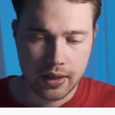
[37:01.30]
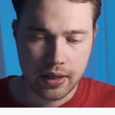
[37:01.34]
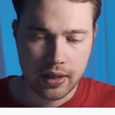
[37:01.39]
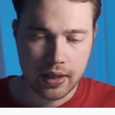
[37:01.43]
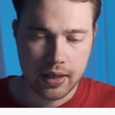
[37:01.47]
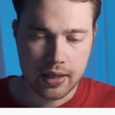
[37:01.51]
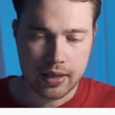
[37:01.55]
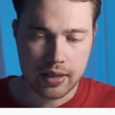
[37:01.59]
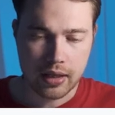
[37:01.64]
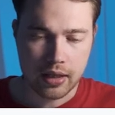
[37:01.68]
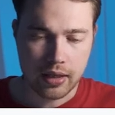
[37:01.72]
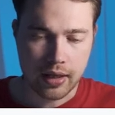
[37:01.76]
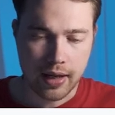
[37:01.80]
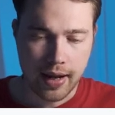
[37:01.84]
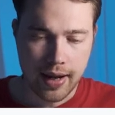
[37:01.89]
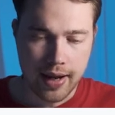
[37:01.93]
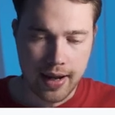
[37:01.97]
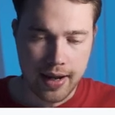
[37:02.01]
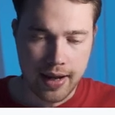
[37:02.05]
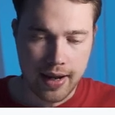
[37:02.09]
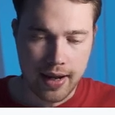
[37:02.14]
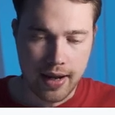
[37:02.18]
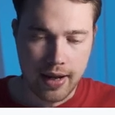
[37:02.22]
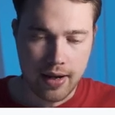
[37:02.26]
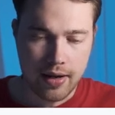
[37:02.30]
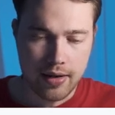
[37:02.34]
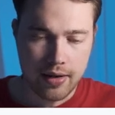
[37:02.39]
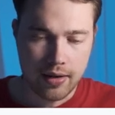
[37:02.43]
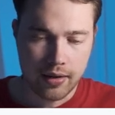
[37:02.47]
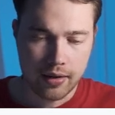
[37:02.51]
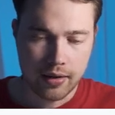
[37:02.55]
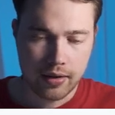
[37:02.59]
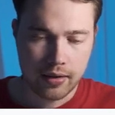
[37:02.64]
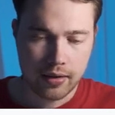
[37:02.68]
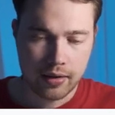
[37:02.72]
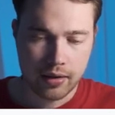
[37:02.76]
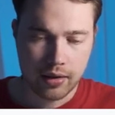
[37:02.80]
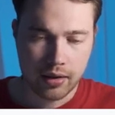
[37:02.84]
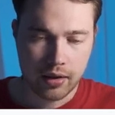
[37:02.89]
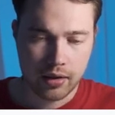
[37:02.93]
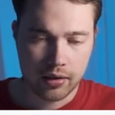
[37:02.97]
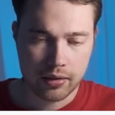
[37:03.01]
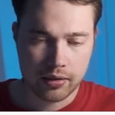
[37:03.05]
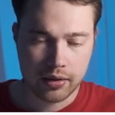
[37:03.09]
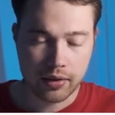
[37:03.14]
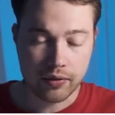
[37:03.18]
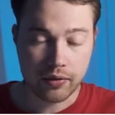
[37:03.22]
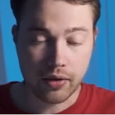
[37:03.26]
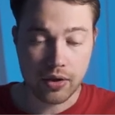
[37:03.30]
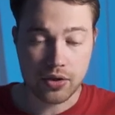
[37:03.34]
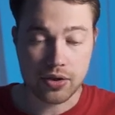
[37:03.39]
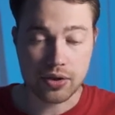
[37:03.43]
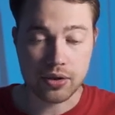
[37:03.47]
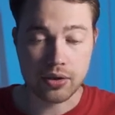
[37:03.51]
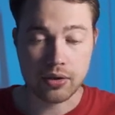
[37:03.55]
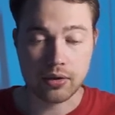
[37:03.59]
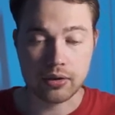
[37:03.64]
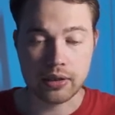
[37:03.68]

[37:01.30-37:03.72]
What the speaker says: then A, the original,